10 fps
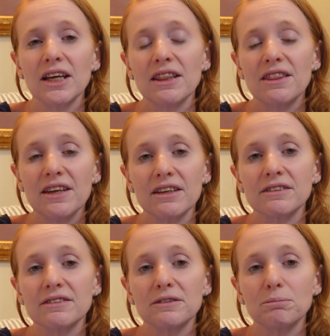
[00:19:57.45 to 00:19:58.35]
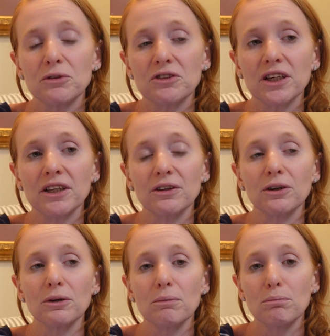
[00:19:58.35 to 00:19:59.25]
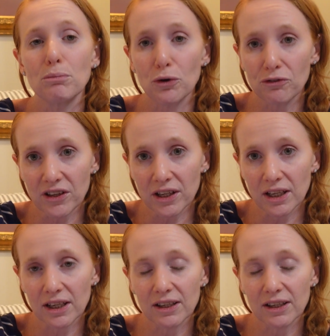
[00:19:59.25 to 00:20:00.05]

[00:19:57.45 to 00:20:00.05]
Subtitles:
this particular movie.